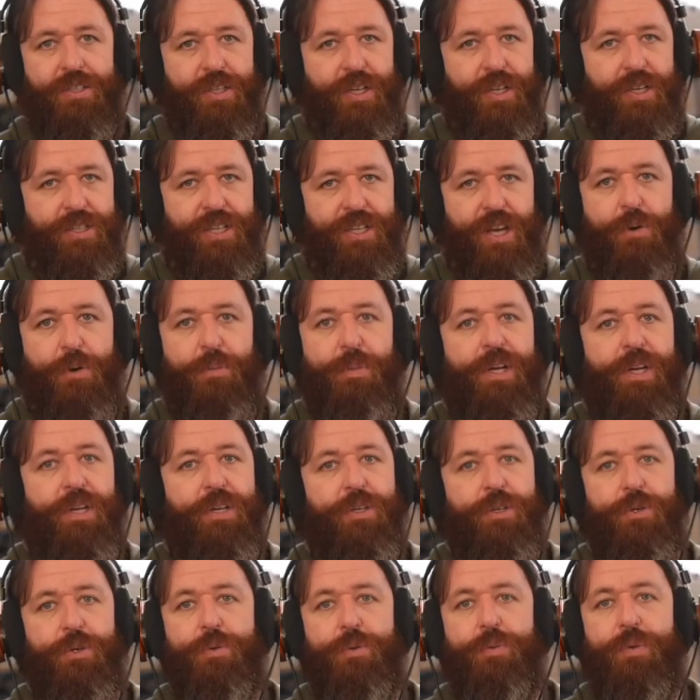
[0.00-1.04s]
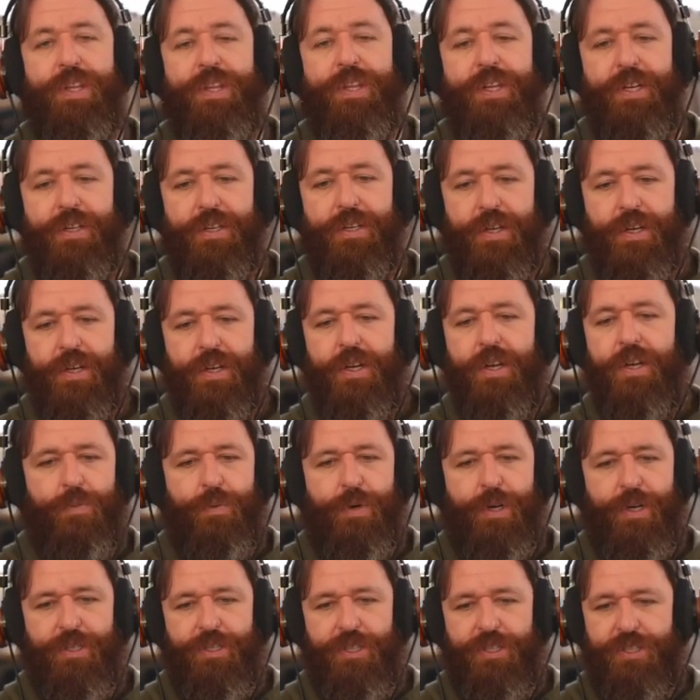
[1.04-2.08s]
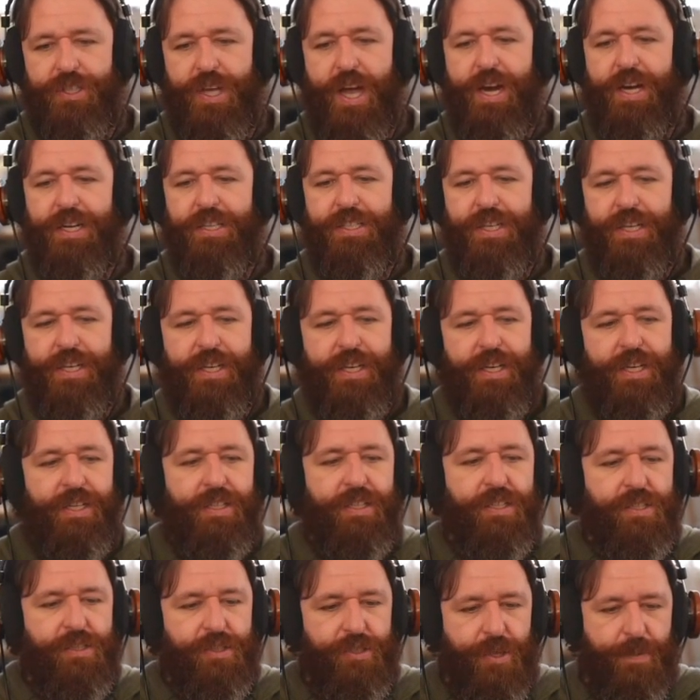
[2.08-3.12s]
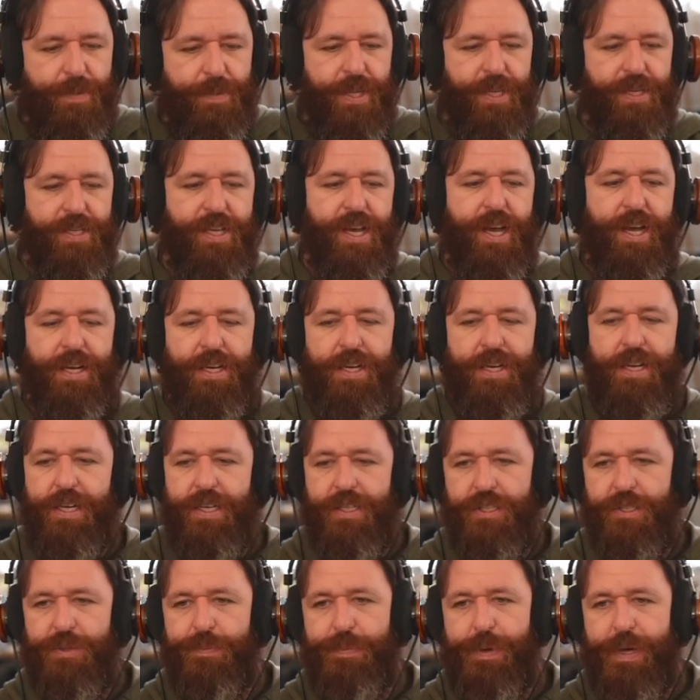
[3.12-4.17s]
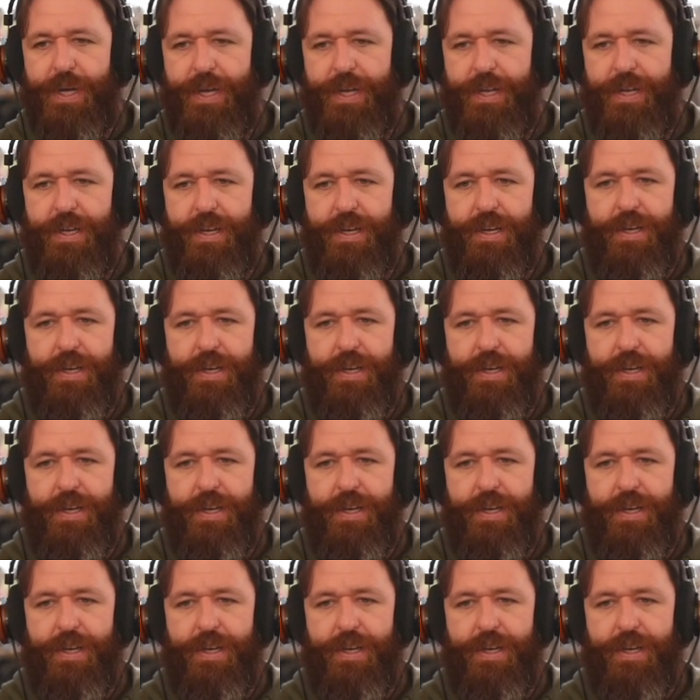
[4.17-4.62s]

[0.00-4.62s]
going to tell me to do with it. We're just kind of digging into some of the techniques, but